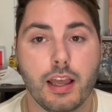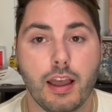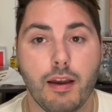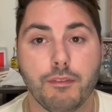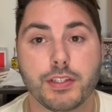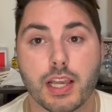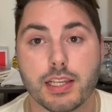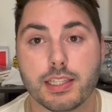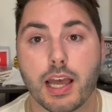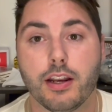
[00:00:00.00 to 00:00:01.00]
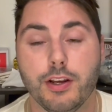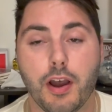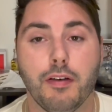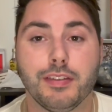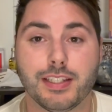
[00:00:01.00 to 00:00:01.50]
emphasize that
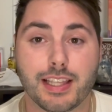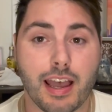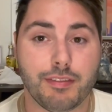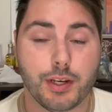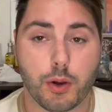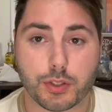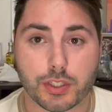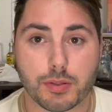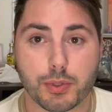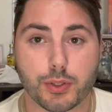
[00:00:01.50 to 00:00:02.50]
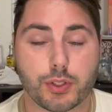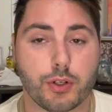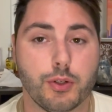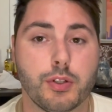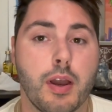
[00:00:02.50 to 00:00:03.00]
enough. The staff knows it's a booze
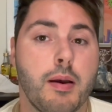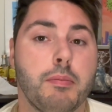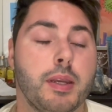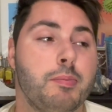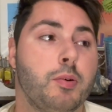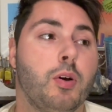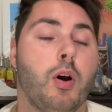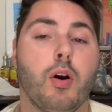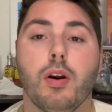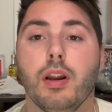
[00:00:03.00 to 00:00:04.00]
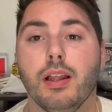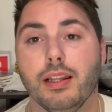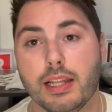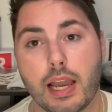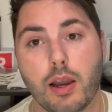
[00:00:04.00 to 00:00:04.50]
cruise. People are
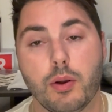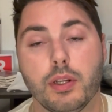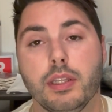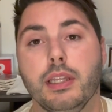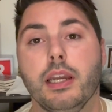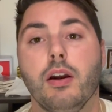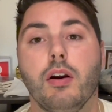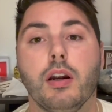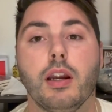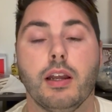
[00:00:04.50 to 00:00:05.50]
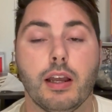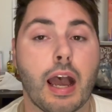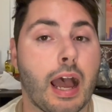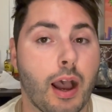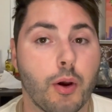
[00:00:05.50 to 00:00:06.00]
loud. They are
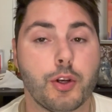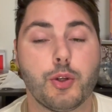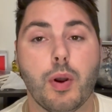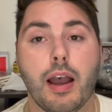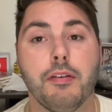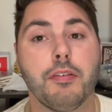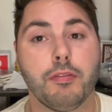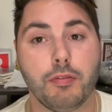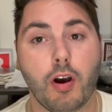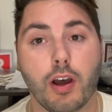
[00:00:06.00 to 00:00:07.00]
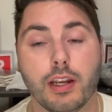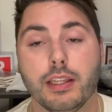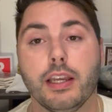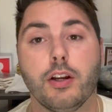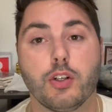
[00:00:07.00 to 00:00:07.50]
out to have fun.
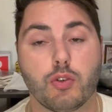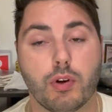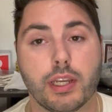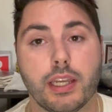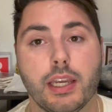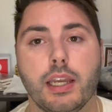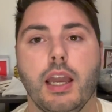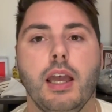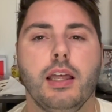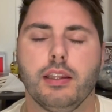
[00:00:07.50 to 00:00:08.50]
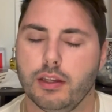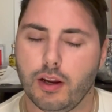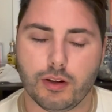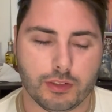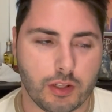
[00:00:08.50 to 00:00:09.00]
They are drinking.
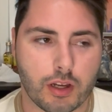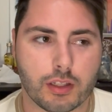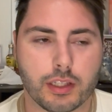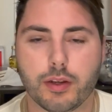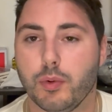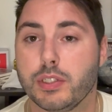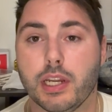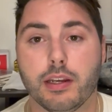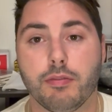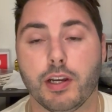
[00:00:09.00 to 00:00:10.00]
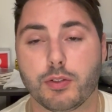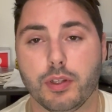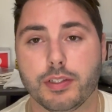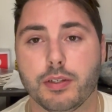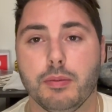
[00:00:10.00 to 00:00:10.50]
Luckily, it wasn't any fights while
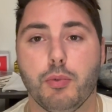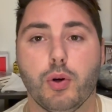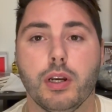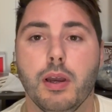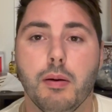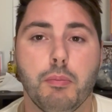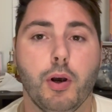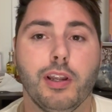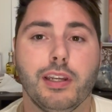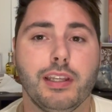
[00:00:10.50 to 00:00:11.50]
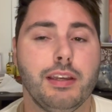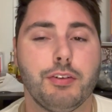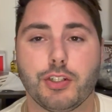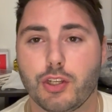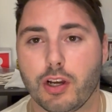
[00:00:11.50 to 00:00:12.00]
I was on board, but even
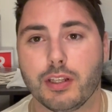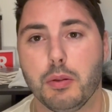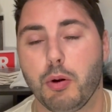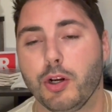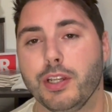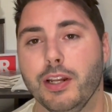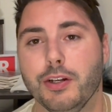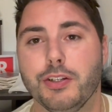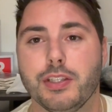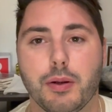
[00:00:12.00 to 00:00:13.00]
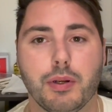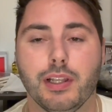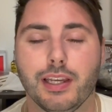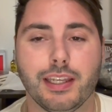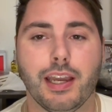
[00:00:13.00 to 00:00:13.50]
just talking to the bartenders, they were
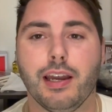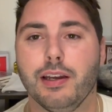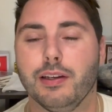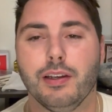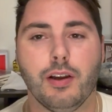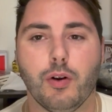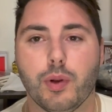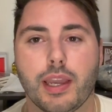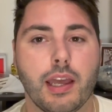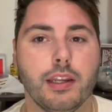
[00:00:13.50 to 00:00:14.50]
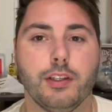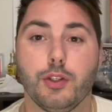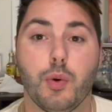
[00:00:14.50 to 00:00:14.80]
like, yeah, we get it. Do you